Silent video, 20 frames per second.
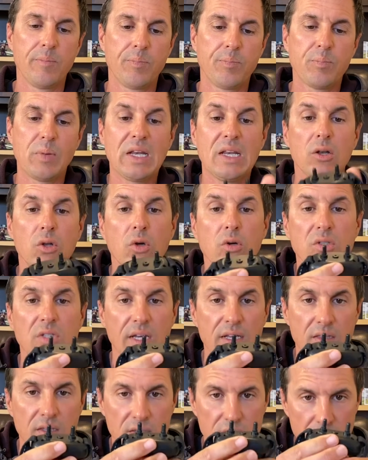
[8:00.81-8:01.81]
But it looks
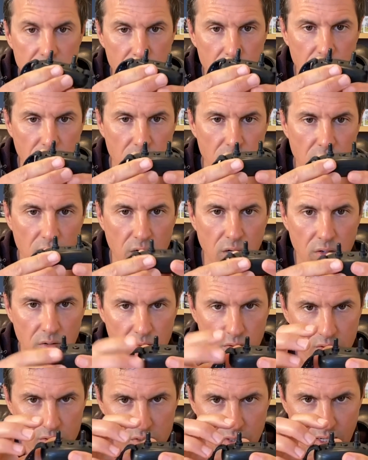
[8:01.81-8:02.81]
like this. This is what a shock collar
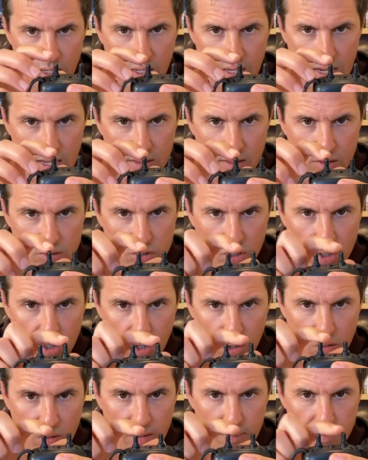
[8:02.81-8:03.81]
looks like. And there's a
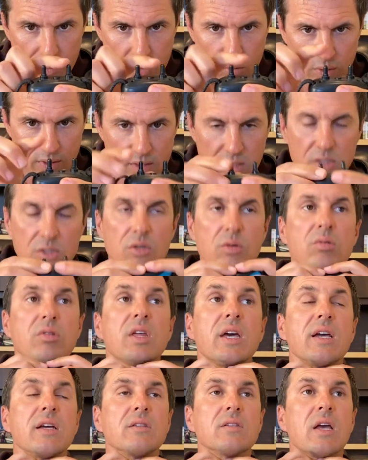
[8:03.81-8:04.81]
current between these two
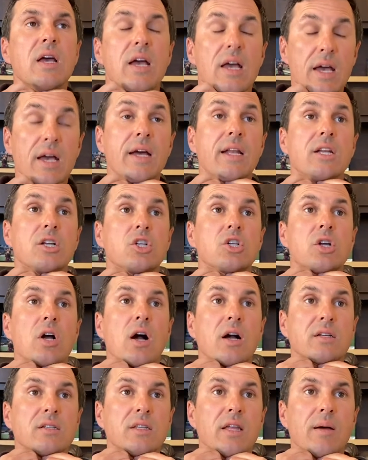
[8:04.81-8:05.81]
things and it
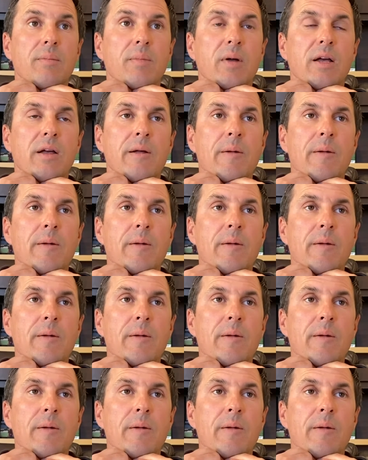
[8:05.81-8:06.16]
shocks them.